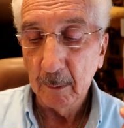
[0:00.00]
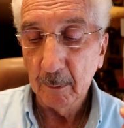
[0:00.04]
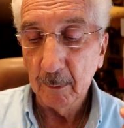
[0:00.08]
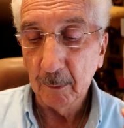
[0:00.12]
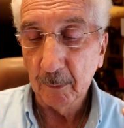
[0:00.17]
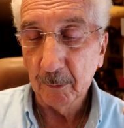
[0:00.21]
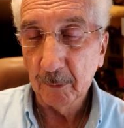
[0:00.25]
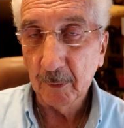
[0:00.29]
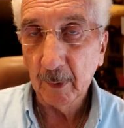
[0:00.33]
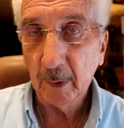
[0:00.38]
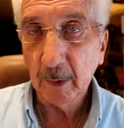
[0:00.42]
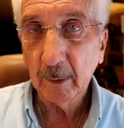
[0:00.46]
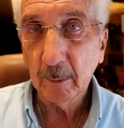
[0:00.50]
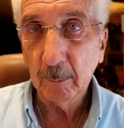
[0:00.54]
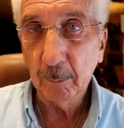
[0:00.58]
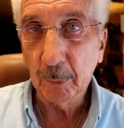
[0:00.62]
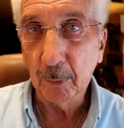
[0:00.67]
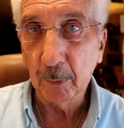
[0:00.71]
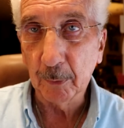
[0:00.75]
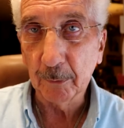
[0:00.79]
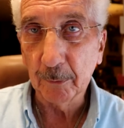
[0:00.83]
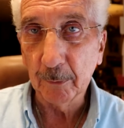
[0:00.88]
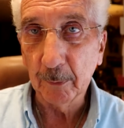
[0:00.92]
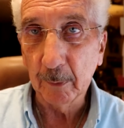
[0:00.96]
The second
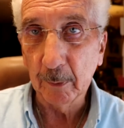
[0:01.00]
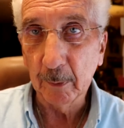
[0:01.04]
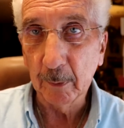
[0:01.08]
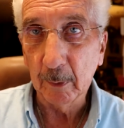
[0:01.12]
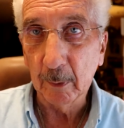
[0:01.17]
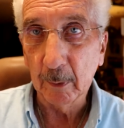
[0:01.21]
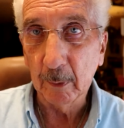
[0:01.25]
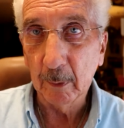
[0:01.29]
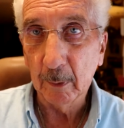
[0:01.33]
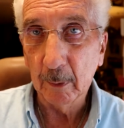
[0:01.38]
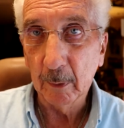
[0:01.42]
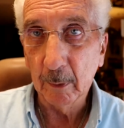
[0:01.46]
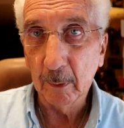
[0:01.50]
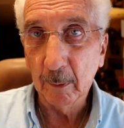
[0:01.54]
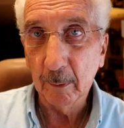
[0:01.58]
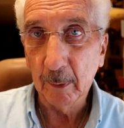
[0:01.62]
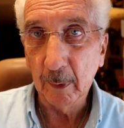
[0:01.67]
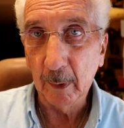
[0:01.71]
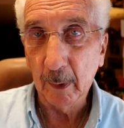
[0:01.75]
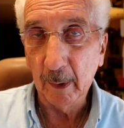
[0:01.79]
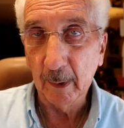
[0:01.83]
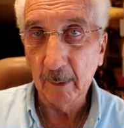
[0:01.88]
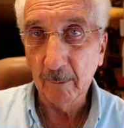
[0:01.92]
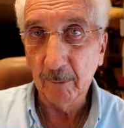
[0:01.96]
person
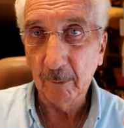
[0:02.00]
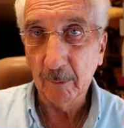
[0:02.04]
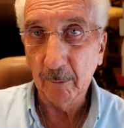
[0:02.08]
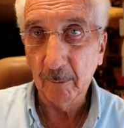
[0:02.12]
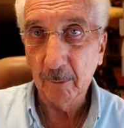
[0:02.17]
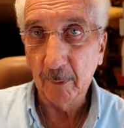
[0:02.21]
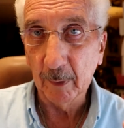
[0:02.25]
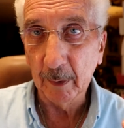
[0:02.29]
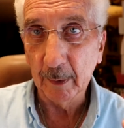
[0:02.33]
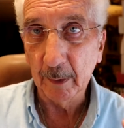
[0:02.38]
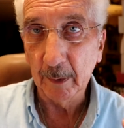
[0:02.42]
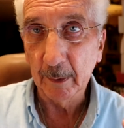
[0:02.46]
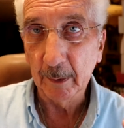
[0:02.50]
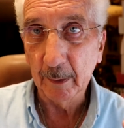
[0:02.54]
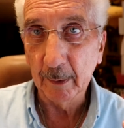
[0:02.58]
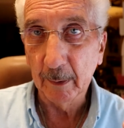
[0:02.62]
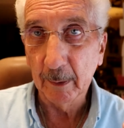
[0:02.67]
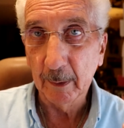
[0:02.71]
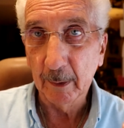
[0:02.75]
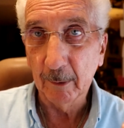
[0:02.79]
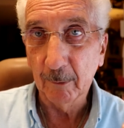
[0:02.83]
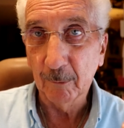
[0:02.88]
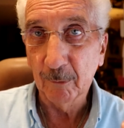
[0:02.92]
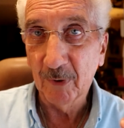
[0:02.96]
that I've invited,
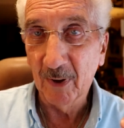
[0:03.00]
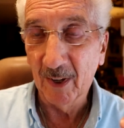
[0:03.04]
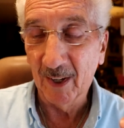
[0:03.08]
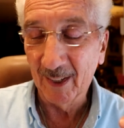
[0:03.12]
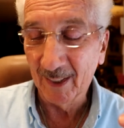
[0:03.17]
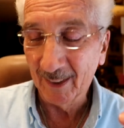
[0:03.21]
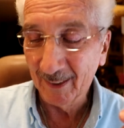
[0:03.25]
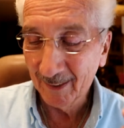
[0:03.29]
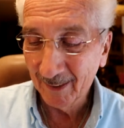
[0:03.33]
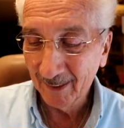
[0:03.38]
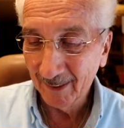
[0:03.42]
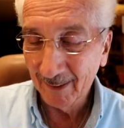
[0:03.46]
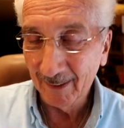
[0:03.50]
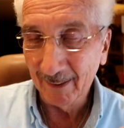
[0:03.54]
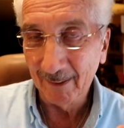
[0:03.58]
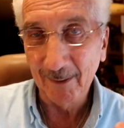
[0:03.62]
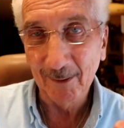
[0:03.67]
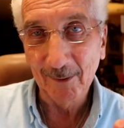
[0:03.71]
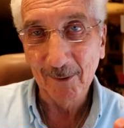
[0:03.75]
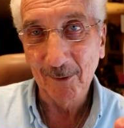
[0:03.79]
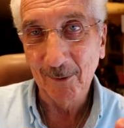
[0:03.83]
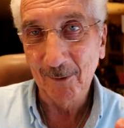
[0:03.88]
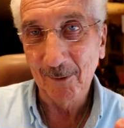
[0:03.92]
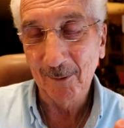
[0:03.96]
in fact, and
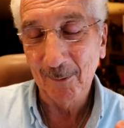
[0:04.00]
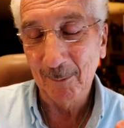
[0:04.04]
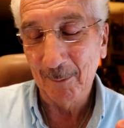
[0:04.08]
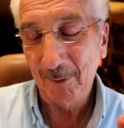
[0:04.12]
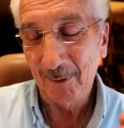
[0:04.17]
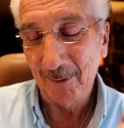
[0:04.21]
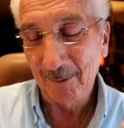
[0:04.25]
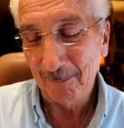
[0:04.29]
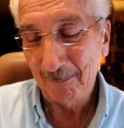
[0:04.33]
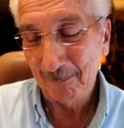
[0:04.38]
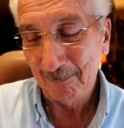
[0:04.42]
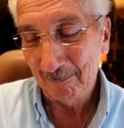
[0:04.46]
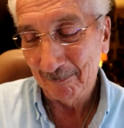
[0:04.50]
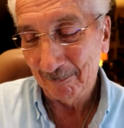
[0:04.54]
this is, I